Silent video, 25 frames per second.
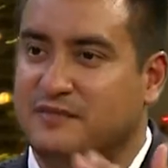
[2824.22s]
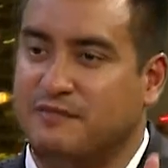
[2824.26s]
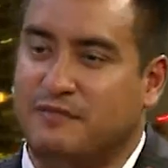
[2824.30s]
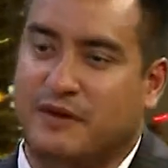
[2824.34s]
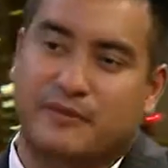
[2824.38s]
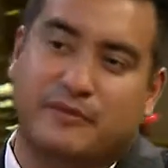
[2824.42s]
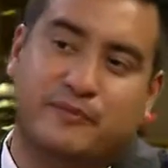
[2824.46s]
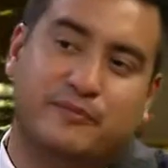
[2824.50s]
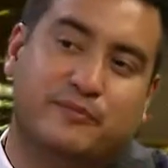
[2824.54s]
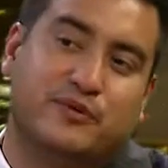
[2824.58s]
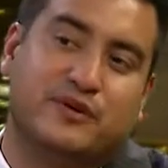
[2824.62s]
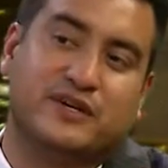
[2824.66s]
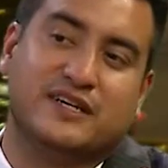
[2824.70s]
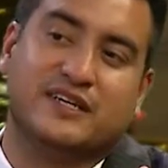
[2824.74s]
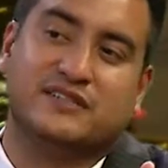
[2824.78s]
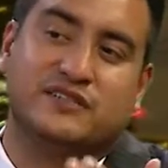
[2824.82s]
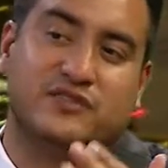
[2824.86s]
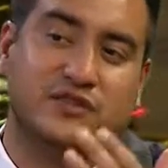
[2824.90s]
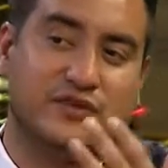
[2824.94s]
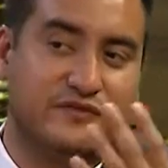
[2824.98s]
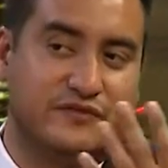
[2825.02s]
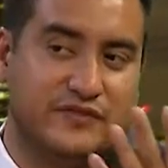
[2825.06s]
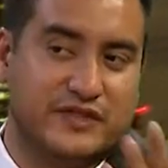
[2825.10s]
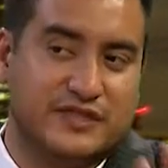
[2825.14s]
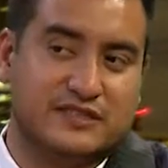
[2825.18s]
maybe put it into
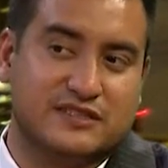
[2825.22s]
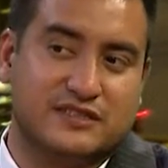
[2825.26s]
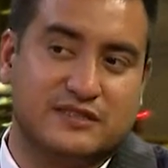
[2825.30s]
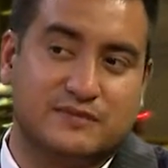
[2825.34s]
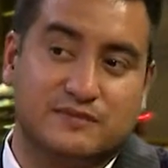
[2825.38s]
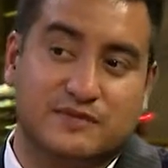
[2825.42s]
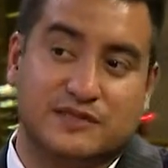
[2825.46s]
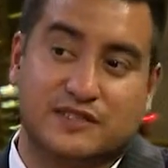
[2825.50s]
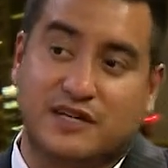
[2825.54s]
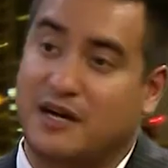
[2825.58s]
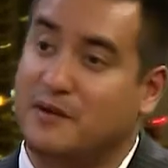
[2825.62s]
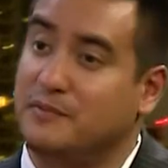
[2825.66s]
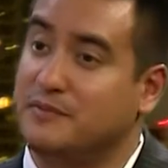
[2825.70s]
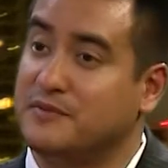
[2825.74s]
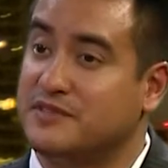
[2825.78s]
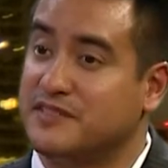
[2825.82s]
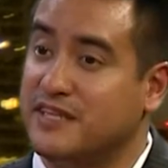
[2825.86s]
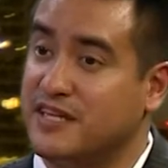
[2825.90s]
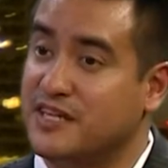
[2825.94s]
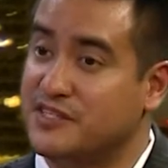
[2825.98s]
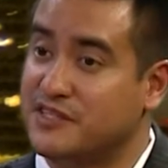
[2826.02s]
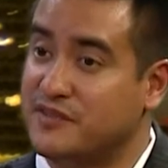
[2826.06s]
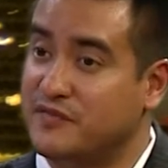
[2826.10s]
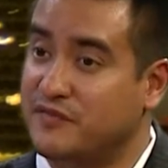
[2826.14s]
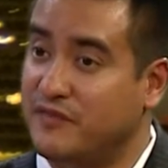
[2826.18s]
a victims
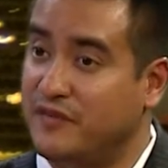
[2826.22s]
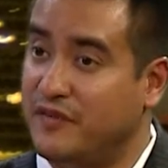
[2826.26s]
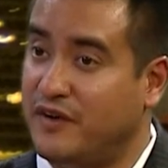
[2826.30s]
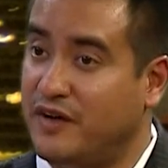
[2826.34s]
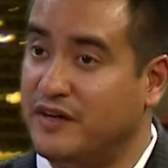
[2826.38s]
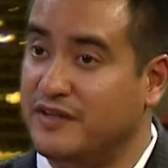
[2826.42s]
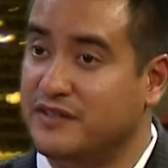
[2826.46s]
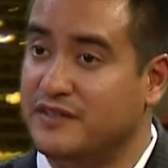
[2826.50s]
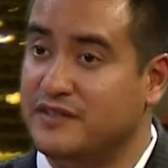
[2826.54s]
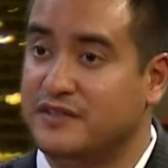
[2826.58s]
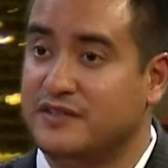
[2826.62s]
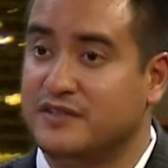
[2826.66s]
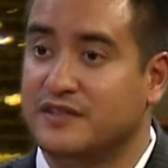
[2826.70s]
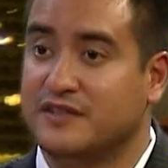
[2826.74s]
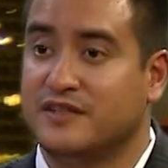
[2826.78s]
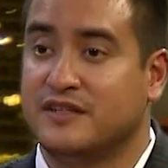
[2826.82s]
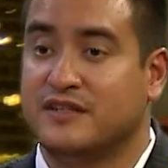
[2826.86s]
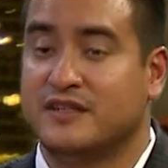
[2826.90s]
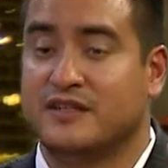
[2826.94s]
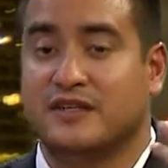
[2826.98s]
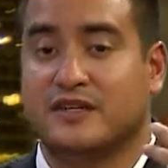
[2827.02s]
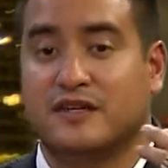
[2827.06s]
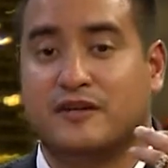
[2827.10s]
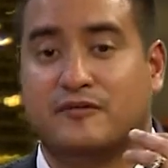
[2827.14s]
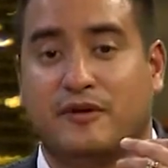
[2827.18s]
compensation fund. Yeah
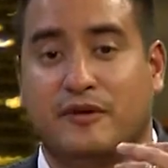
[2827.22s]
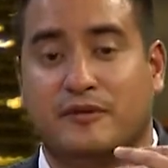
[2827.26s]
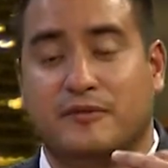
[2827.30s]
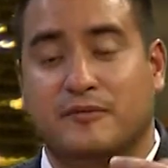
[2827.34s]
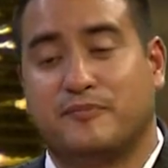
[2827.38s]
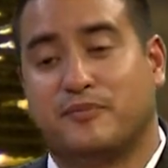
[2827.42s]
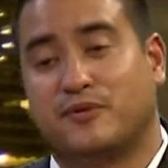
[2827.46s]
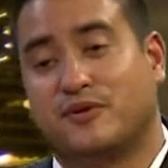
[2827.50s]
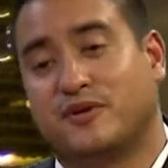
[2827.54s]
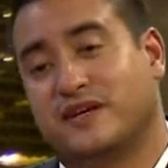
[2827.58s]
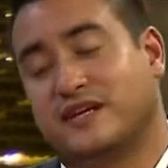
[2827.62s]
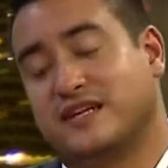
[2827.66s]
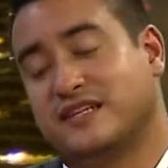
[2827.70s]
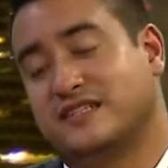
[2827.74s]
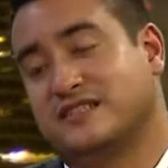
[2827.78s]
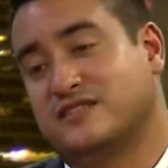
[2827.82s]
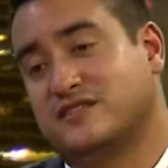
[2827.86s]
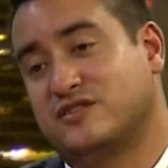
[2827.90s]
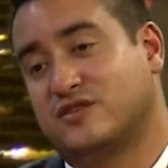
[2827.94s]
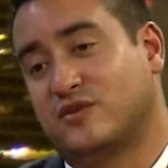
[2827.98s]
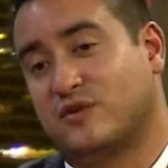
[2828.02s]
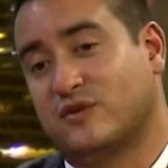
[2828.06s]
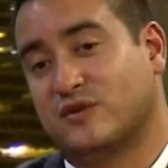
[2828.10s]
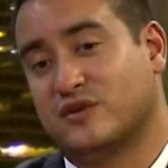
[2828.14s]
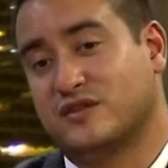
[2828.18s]
maybe put it
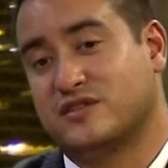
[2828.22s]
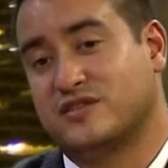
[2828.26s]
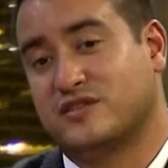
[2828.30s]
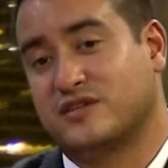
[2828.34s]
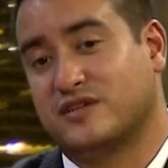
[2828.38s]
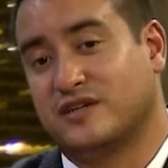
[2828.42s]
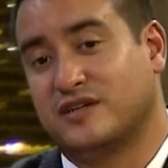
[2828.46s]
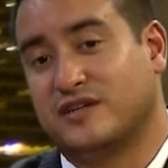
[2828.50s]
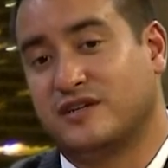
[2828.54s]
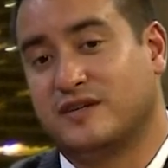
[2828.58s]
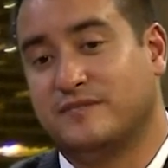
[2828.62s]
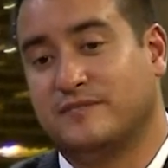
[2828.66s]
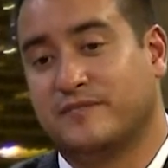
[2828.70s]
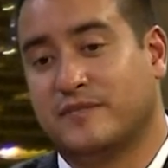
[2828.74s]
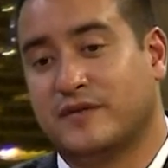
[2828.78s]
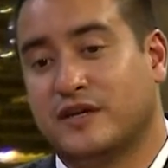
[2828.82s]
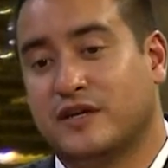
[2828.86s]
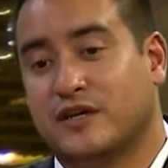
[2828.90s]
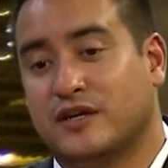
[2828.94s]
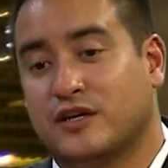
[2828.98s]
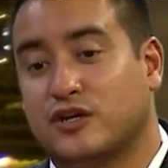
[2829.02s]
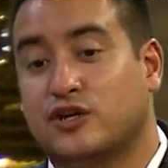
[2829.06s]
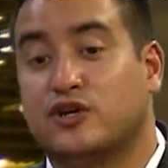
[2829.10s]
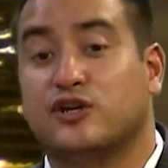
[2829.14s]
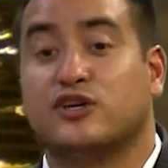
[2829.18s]
towards um,
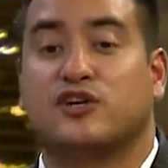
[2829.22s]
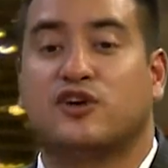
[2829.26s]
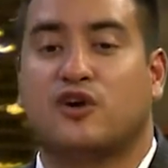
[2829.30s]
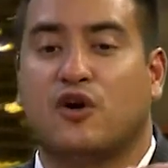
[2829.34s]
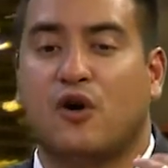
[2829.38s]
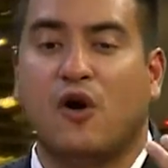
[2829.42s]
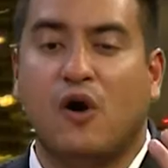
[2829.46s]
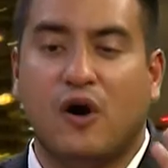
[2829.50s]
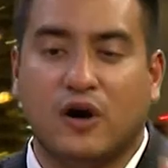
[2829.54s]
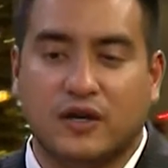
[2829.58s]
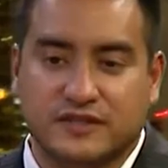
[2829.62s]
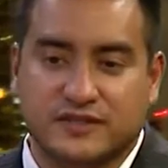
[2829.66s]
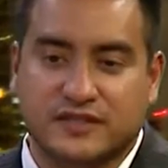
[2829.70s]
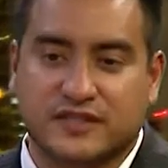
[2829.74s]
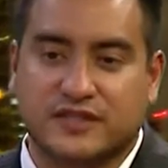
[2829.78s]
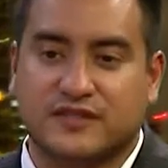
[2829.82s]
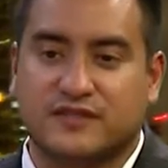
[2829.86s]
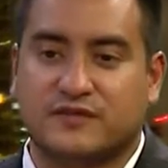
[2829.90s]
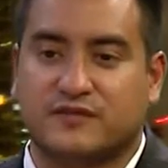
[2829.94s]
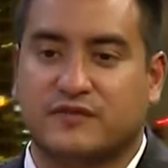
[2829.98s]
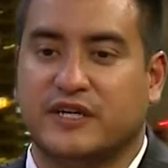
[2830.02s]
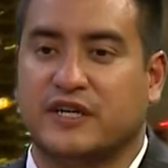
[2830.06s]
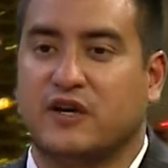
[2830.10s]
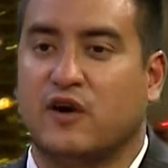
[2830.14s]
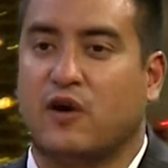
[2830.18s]
good causes
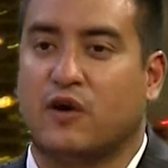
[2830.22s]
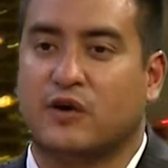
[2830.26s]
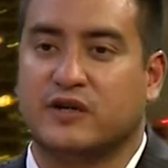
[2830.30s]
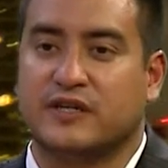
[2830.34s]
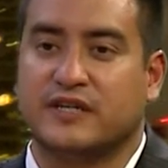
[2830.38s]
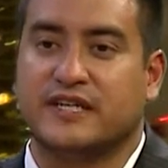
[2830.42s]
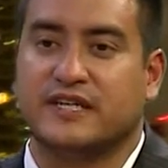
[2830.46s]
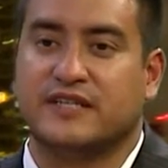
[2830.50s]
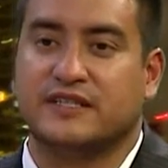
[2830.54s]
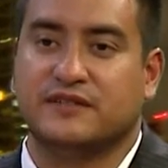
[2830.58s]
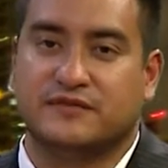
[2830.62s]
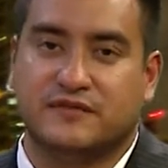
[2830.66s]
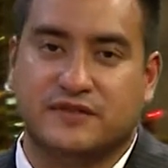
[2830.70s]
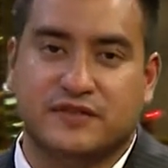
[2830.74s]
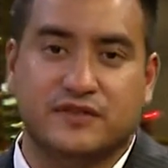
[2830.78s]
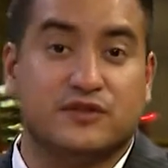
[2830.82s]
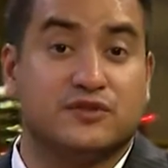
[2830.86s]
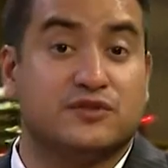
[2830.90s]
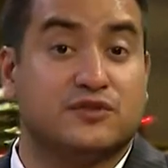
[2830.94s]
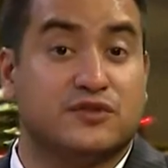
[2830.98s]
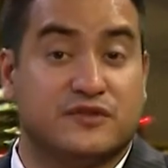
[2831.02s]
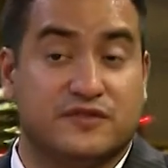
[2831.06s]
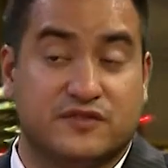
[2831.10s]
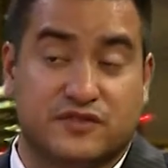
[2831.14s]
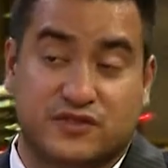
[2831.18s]
regarding
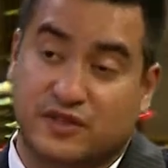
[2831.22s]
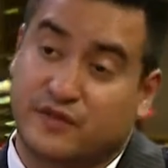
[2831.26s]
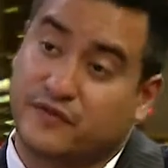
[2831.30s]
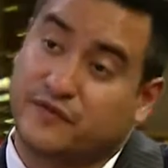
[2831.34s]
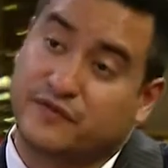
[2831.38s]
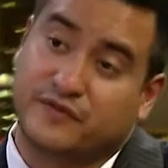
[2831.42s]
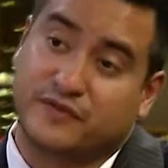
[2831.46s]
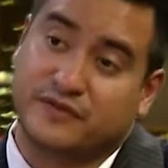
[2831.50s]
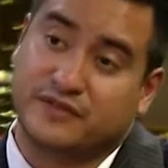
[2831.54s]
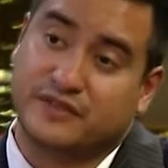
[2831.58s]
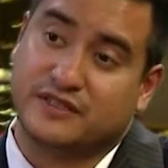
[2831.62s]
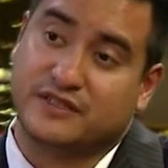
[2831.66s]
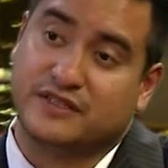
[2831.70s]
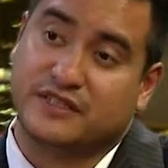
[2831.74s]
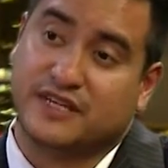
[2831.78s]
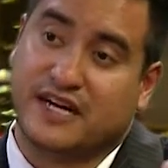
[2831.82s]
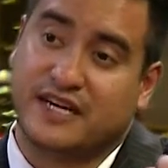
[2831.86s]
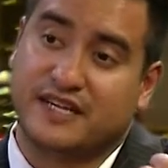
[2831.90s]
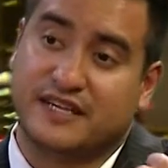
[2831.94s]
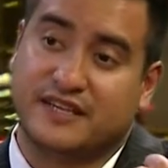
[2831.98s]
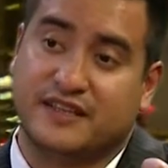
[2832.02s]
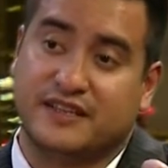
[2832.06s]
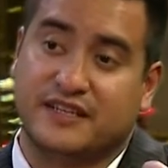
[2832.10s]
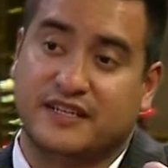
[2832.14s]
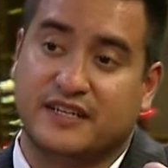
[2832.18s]
individuals who have suffered for this
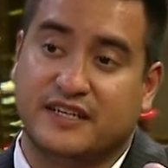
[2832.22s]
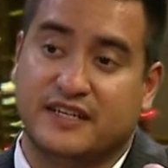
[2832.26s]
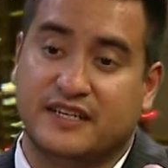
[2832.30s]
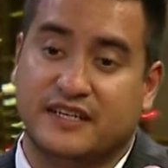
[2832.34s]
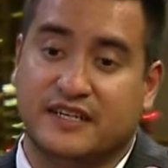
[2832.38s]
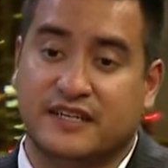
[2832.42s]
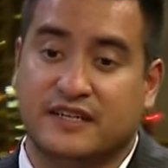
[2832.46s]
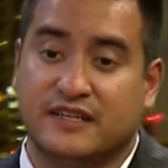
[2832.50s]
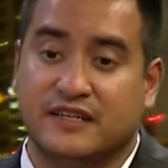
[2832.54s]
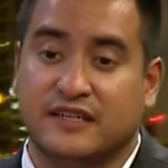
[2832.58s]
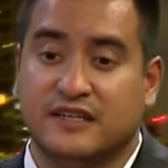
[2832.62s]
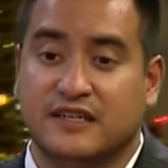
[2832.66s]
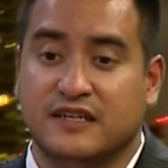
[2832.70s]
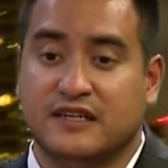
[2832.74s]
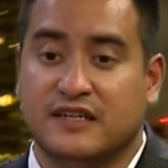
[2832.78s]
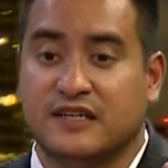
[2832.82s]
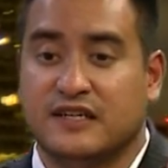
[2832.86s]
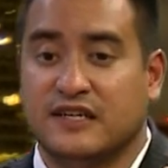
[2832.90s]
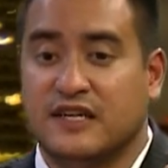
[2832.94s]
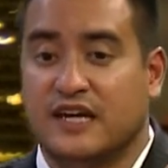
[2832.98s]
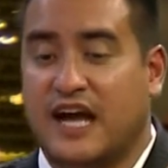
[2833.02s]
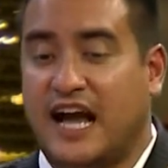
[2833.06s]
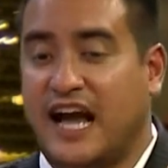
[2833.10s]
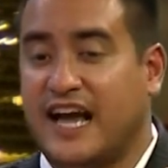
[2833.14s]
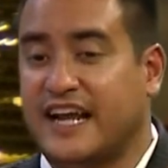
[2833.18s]
kind of thing.
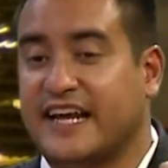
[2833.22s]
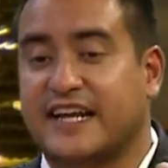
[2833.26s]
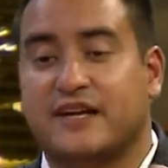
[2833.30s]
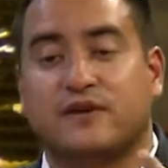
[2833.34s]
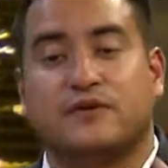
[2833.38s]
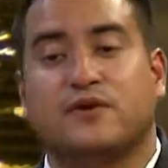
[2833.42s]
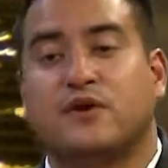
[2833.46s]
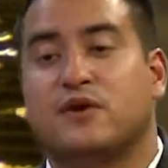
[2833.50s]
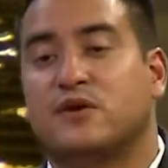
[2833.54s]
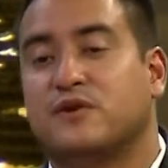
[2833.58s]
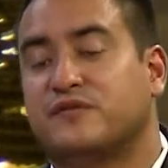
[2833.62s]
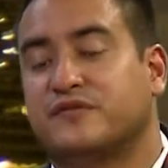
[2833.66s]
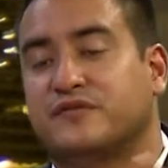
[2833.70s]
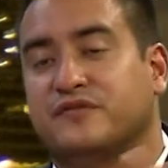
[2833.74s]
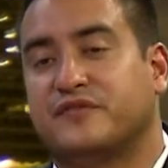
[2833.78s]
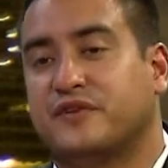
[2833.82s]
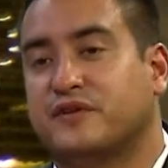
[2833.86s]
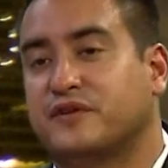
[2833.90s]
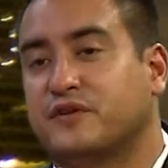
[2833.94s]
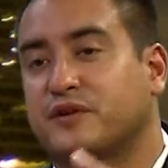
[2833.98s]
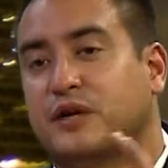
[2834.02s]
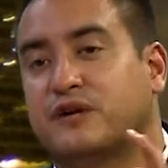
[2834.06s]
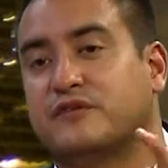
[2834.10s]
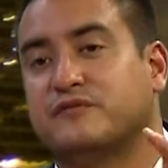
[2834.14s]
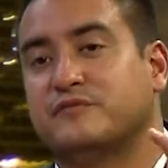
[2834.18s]
And I don't know if the
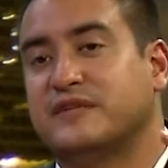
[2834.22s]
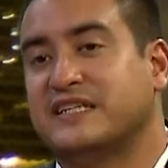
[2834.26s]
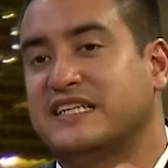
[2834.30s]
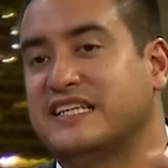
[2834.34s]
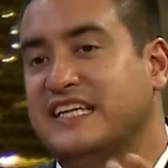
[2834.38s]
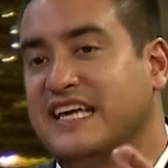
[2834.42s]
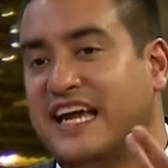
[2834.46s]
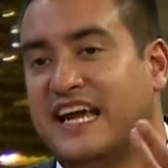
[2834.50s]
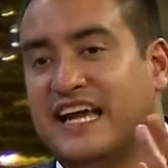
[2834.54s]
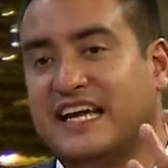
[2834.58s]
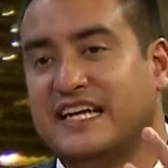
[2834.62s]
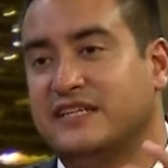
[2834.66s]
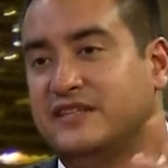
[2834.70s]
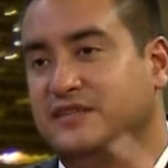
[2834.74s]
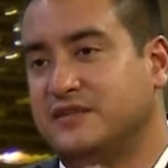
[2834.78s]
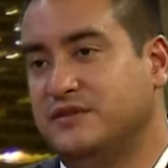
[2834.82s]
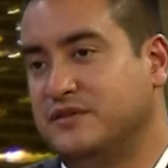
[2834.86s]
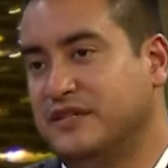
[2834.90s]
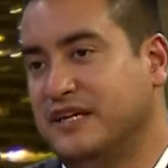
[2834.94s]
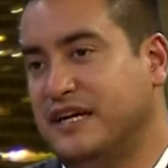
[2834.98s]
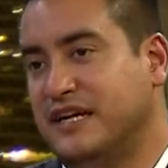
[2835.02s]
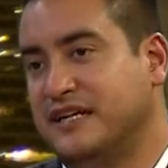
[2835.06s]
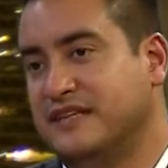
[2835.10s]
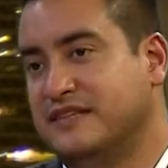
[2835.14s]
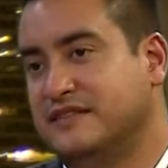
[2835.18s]
federal government can do
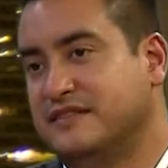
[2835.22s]
that.